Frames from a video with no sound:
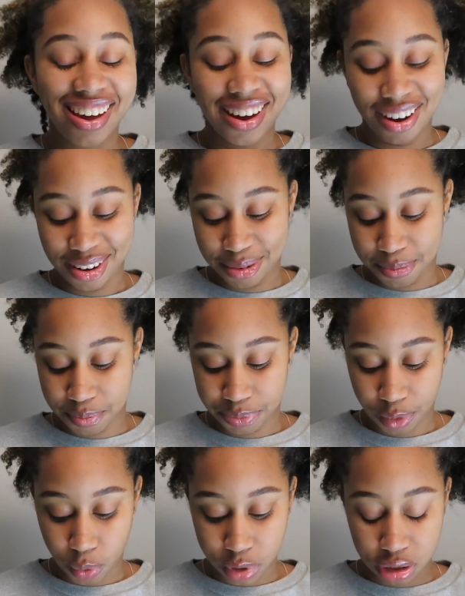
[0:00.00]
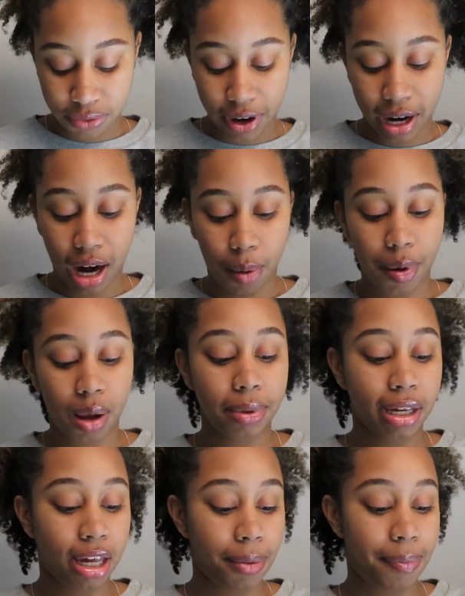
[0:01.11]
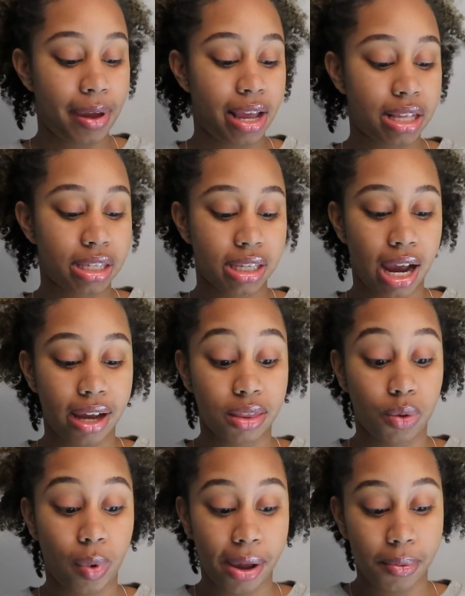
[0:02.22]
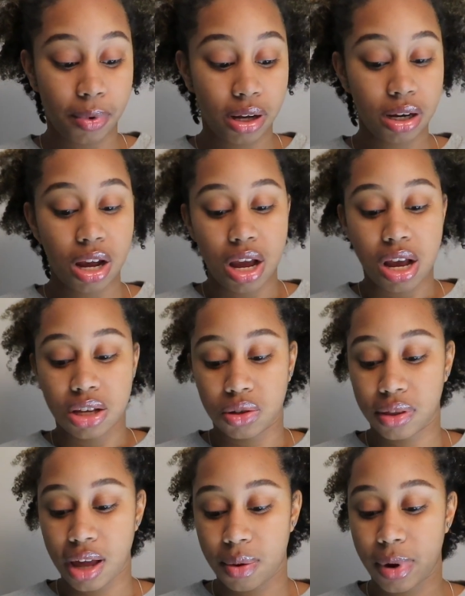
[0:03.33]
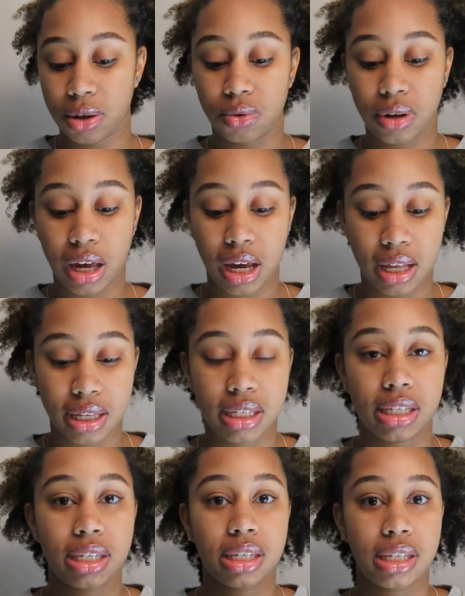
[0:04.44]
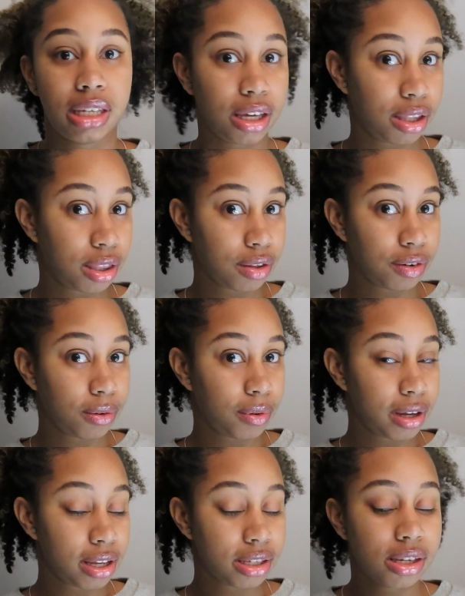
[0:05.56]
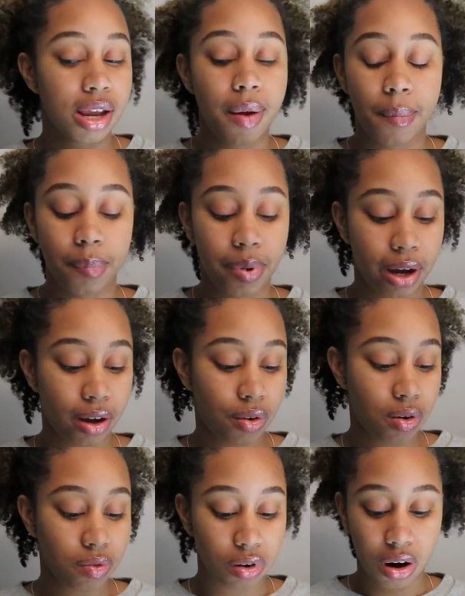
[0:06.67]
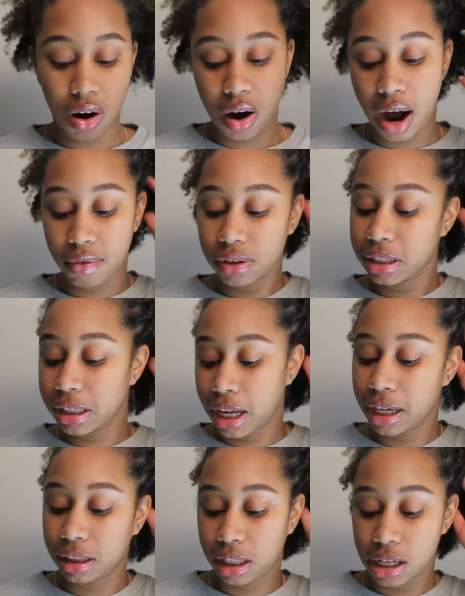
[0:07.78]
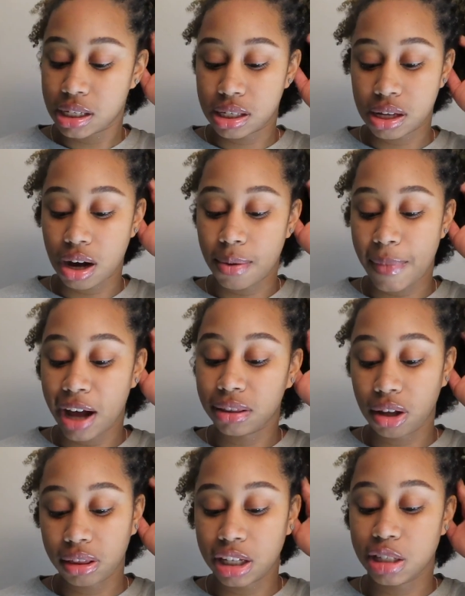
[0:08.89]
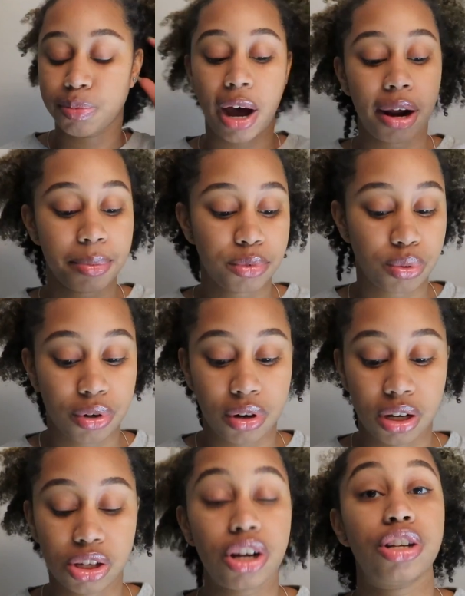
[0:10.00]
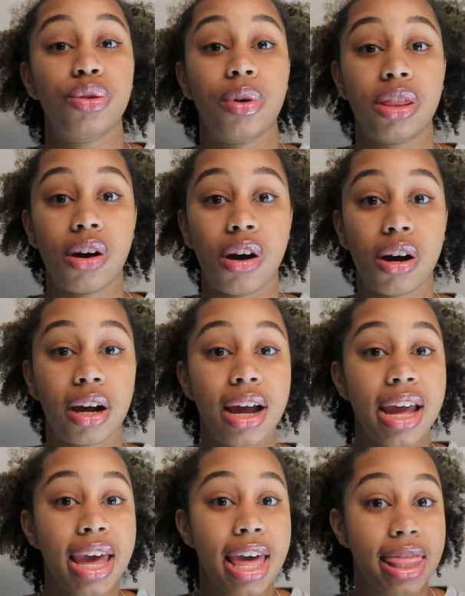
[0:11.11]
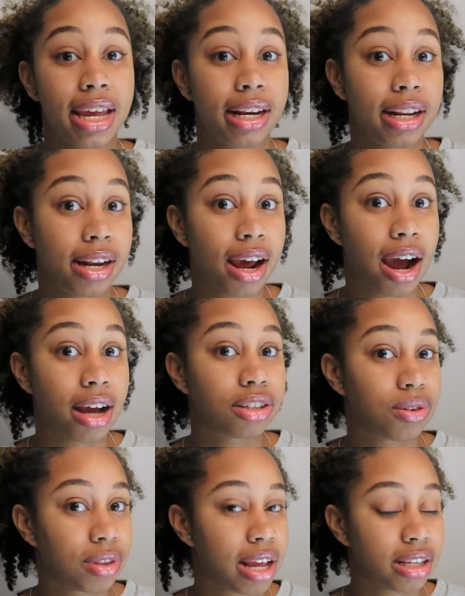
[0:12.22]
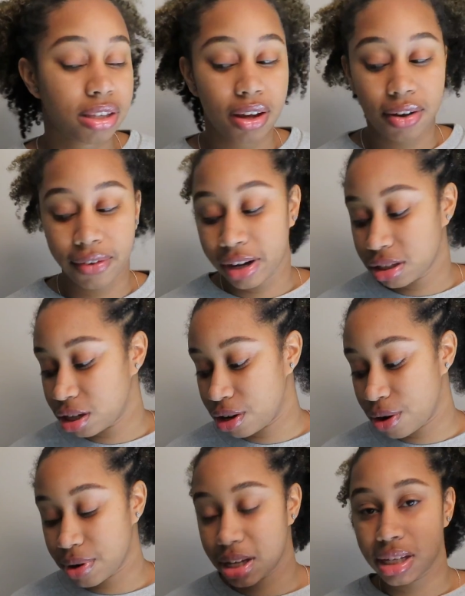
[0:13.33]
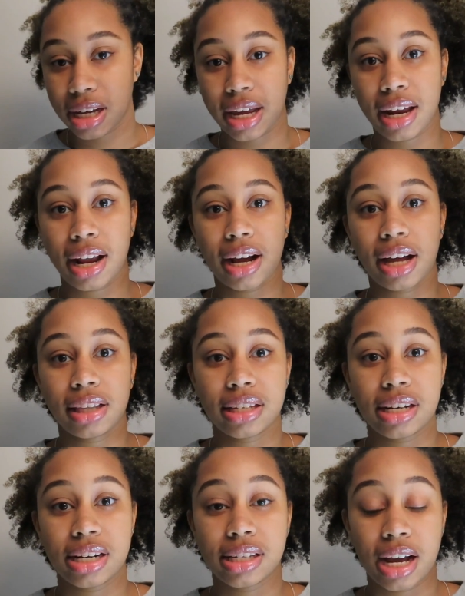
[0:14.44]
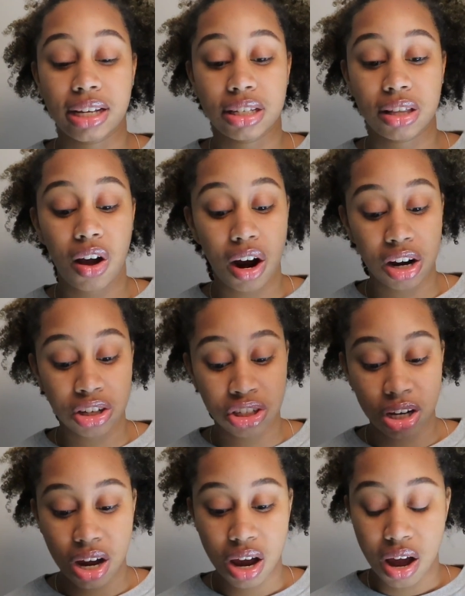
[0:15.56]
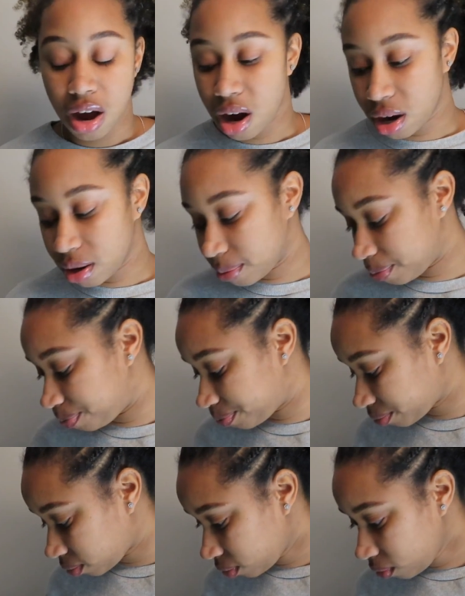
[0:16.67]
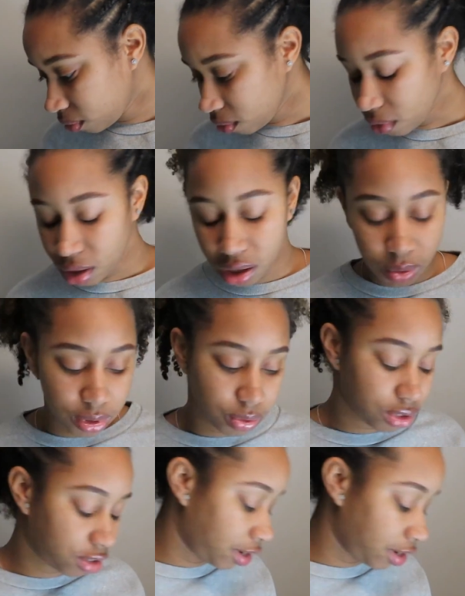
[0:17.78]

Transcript: um, which is fine. I'll probably keep it inside the white one so that way you can't see through it. But overall, I really like this. Um, I thought these bottoms were going to turn into a thong and they did not. So that's good to notice. Again, I got this in a size large, um, which was